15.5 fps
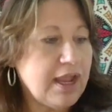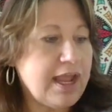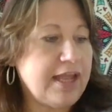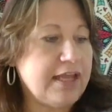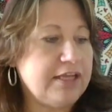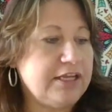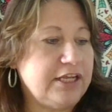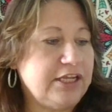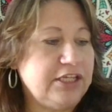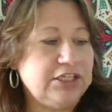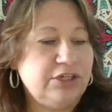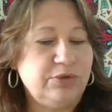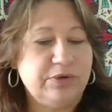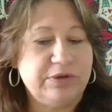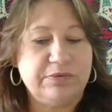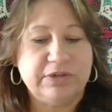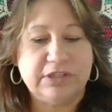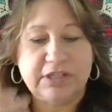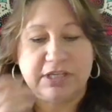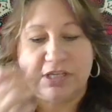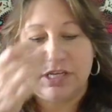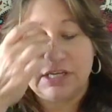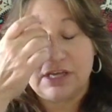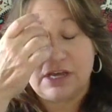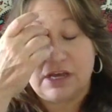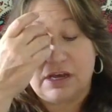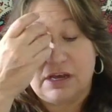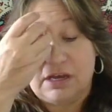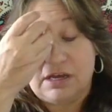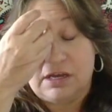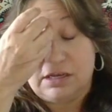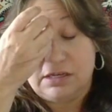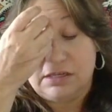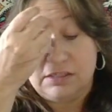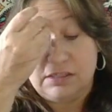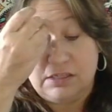And, we really, as